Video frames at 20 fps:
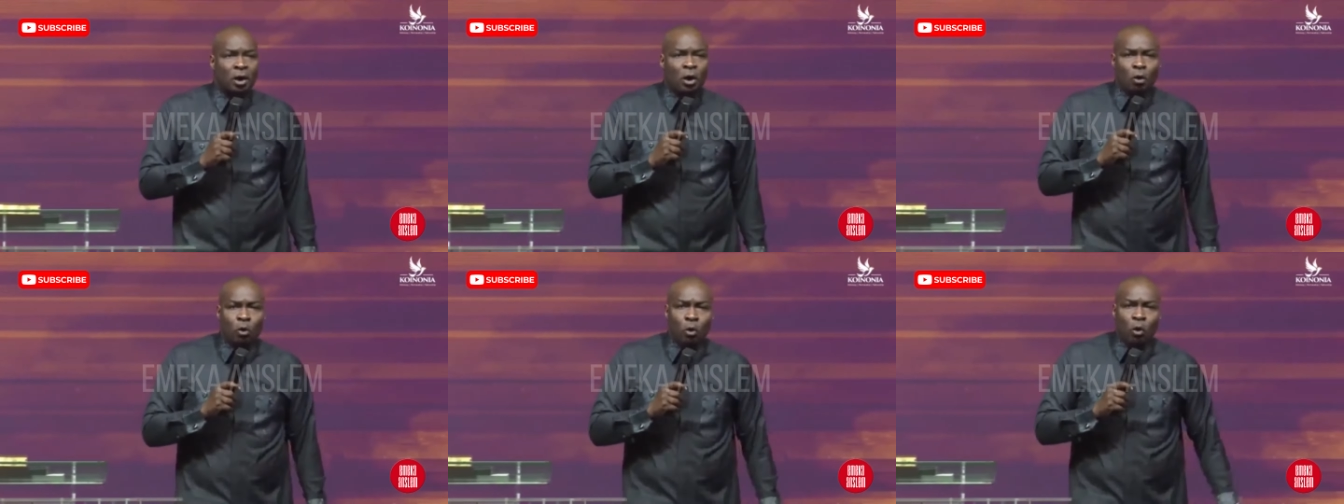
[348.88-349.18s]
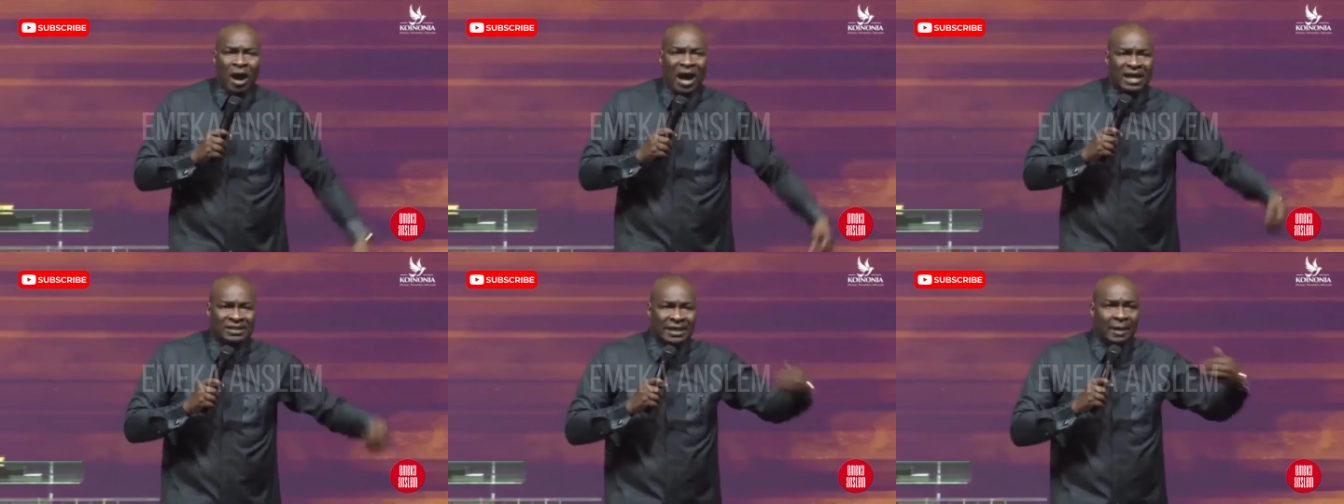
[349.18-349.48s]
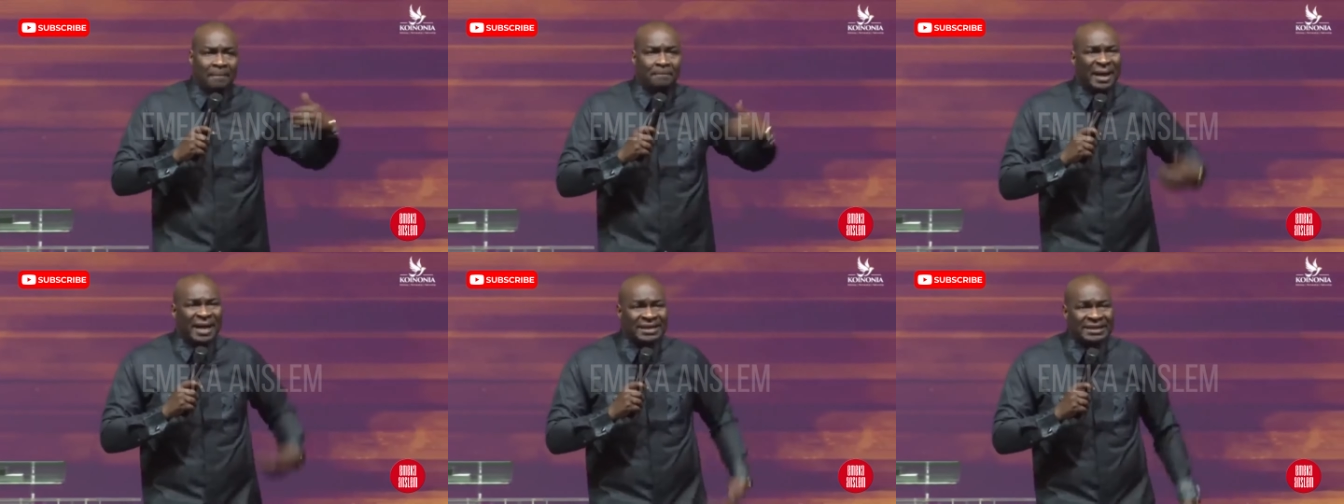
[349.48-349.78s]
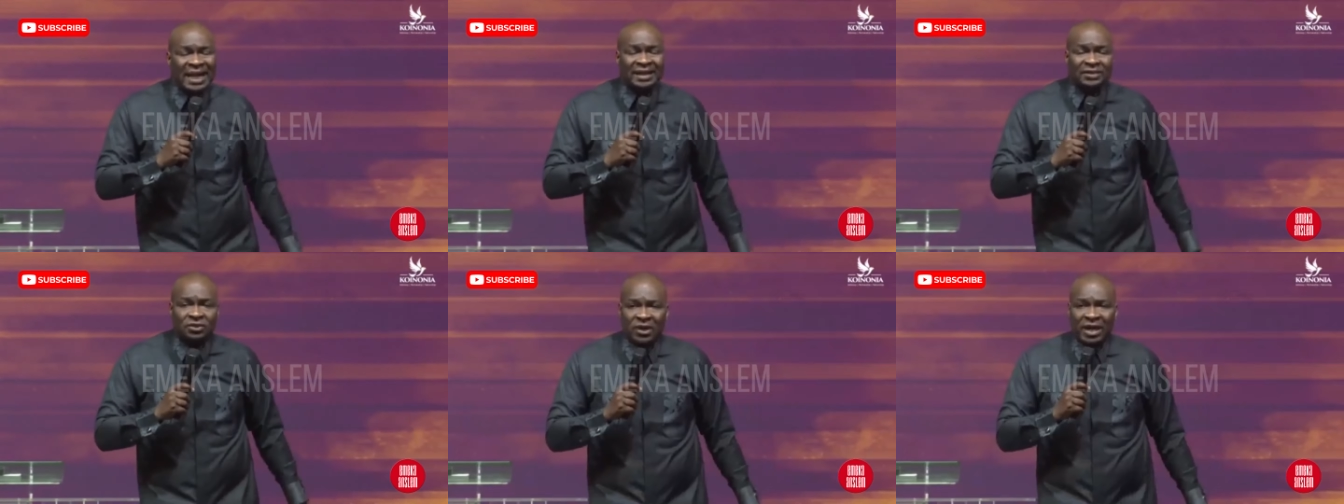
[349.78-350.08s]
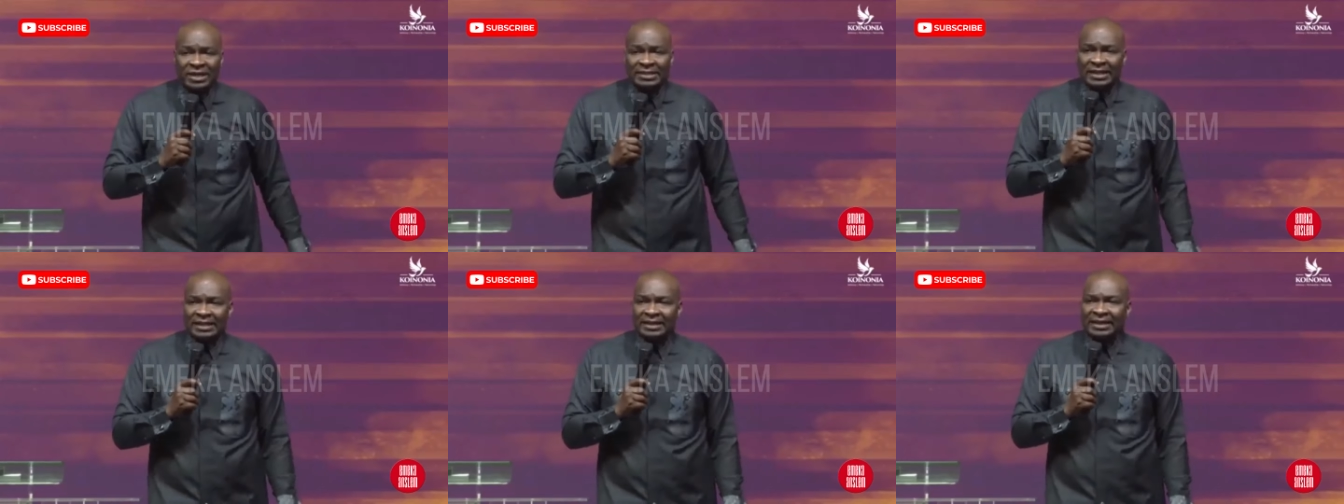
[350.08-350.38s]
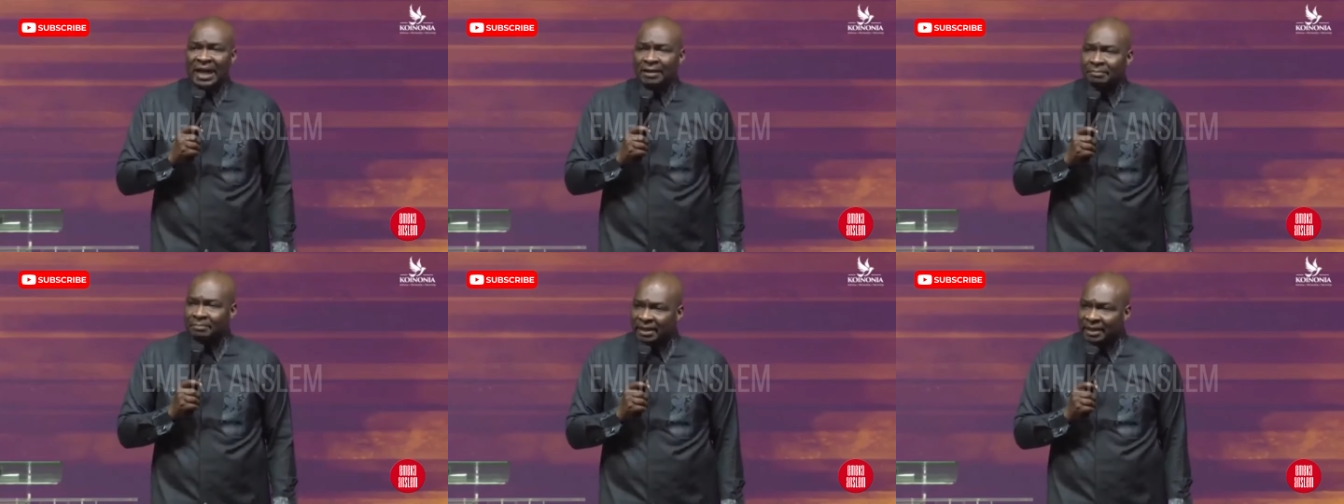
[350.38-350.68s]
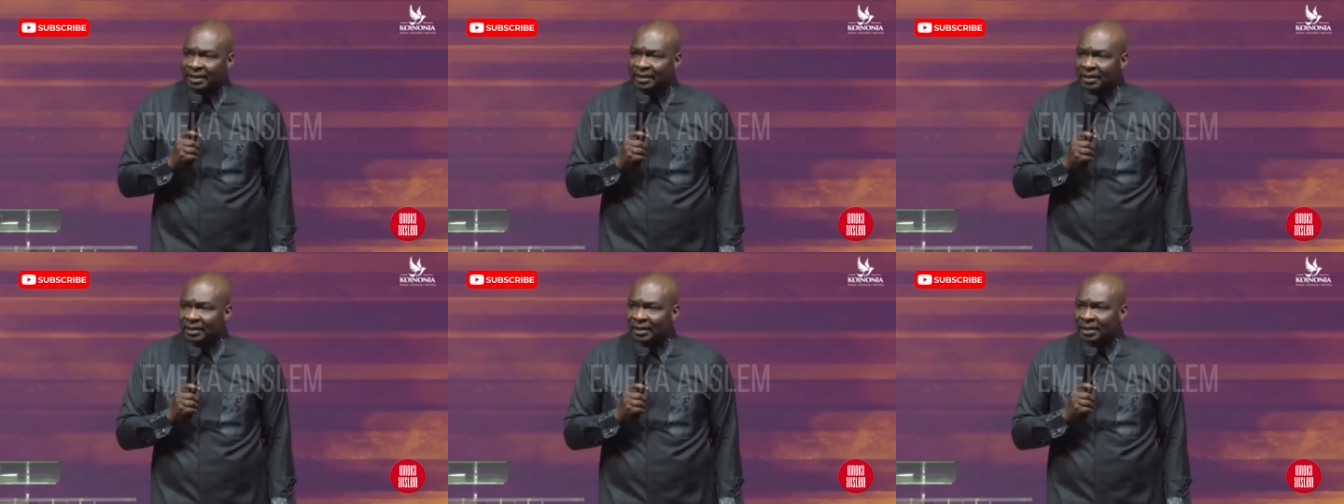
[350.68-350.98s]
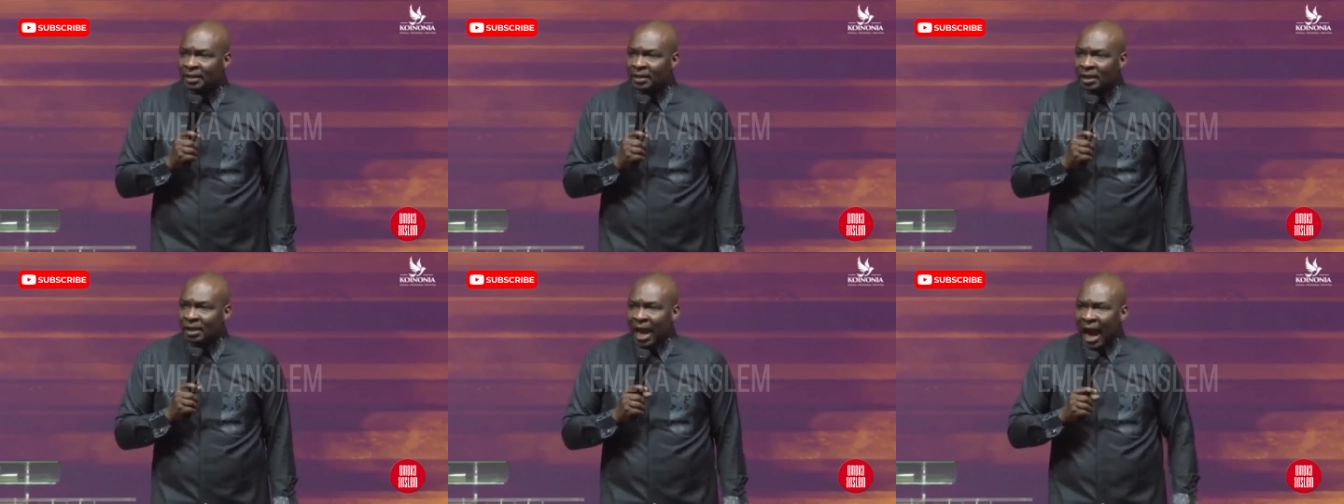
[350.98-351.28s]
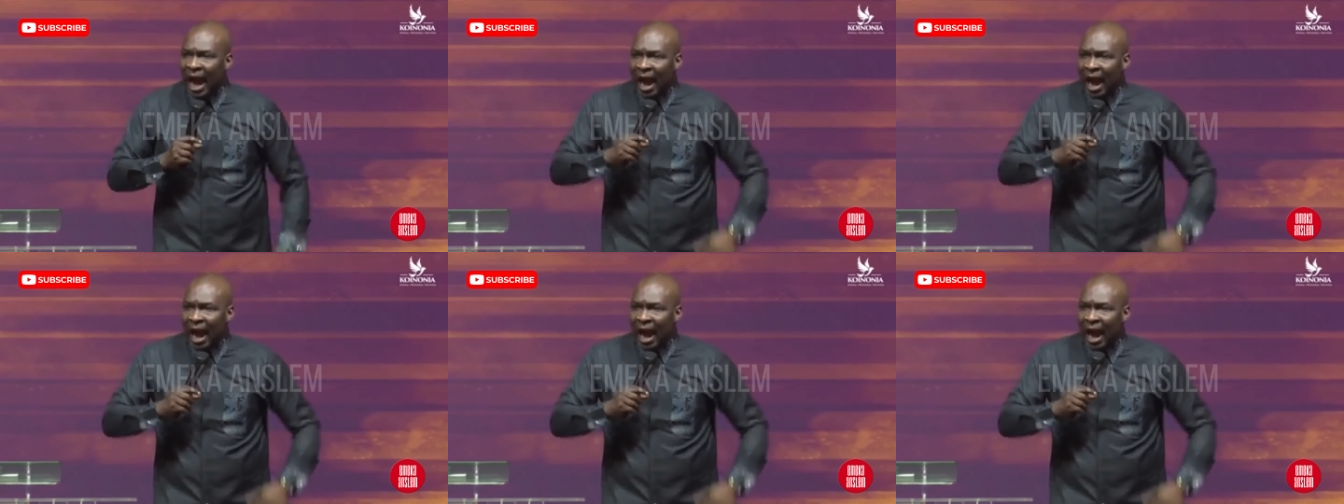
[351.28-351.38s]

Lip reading: who has a better dressing than me, I